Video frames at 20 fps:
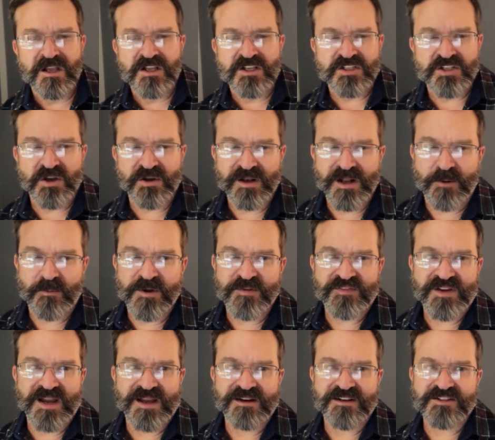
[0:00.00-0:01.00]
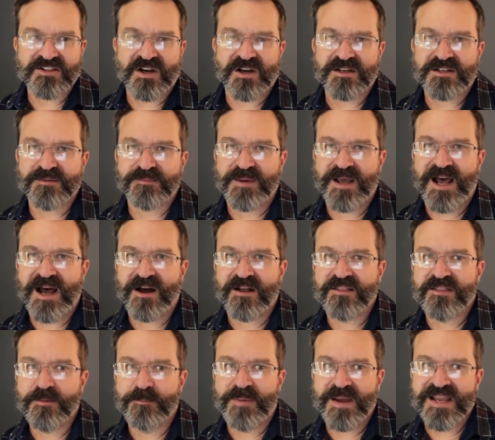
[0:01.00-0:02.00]
So that we've kind of talked about
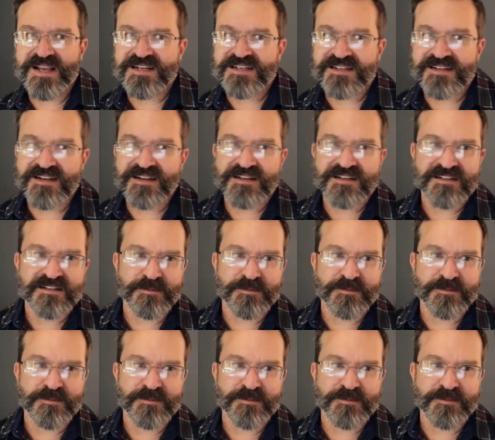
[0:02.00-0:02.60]
the basics,